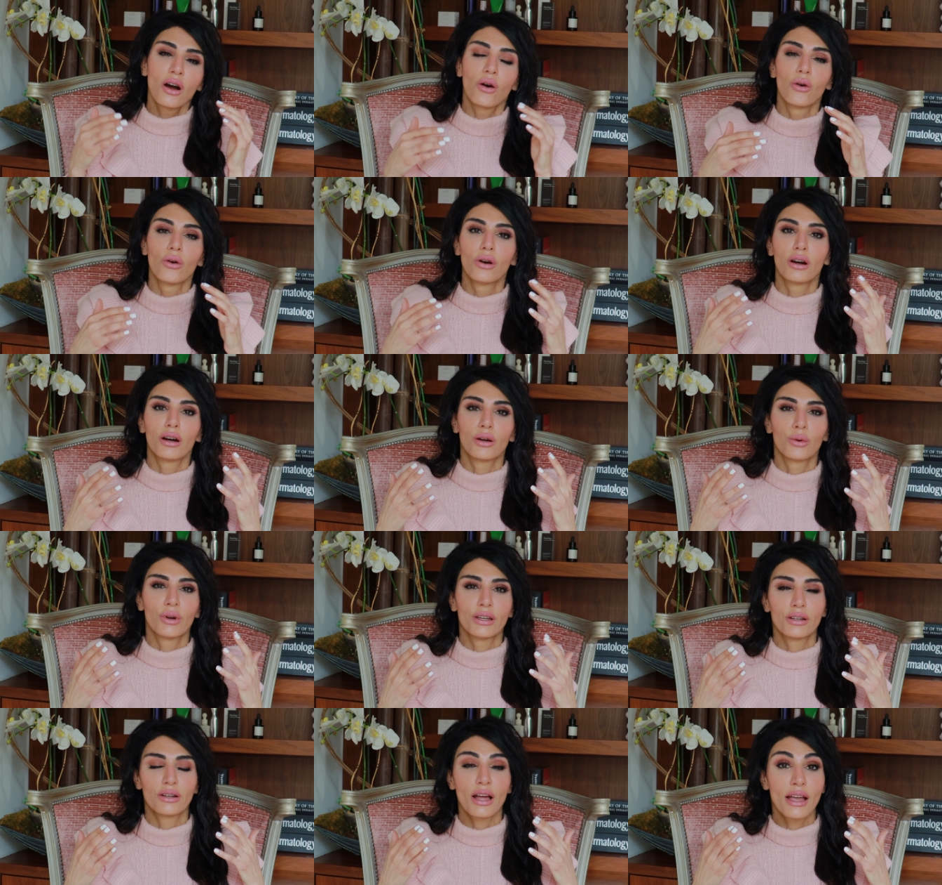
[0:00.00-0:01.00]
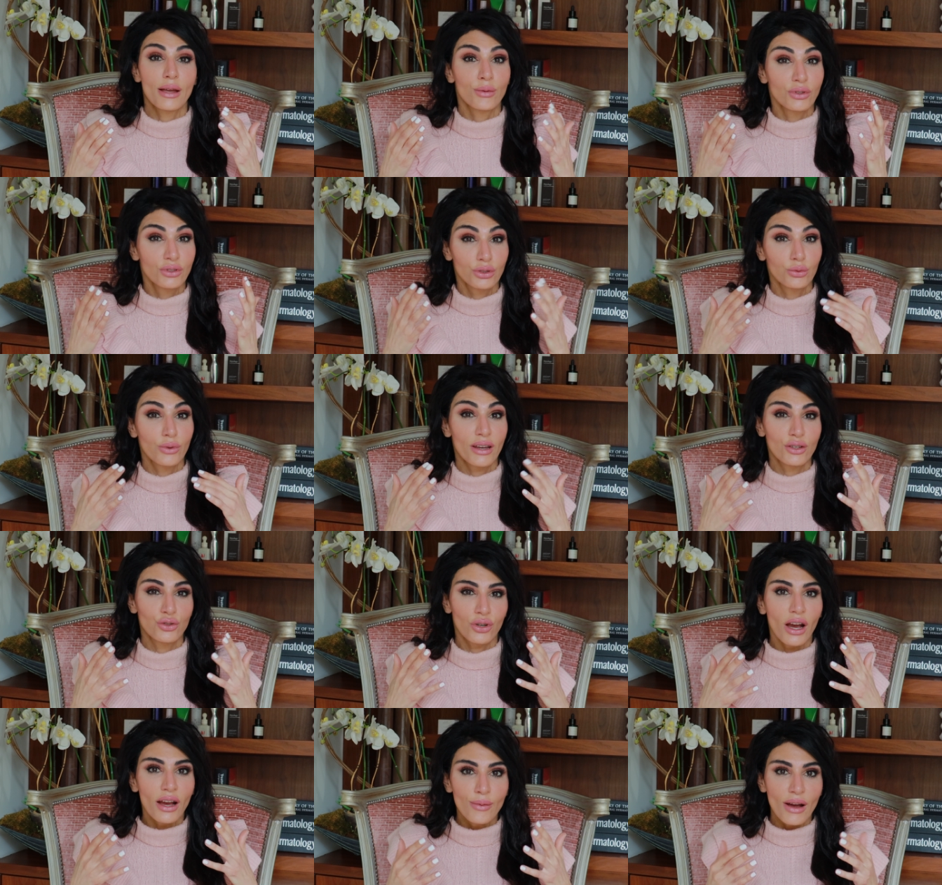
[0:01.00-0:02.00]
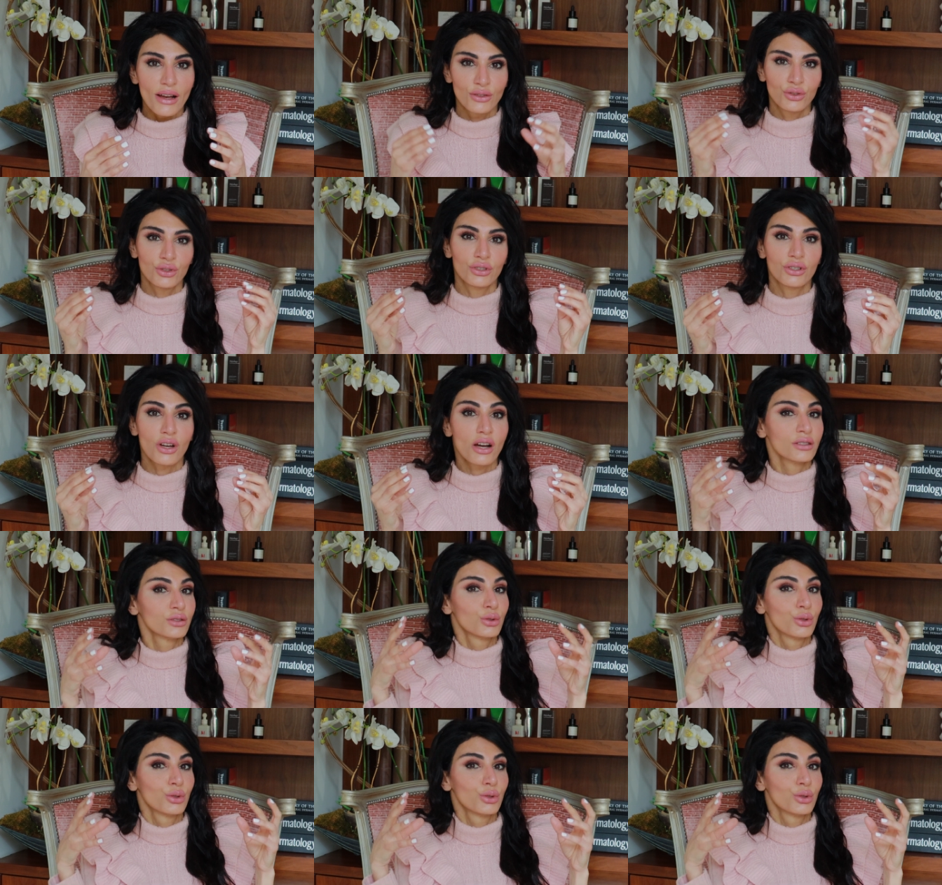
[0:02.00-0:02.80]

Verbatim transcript: or when you're not able to raise your eyebrows, you're not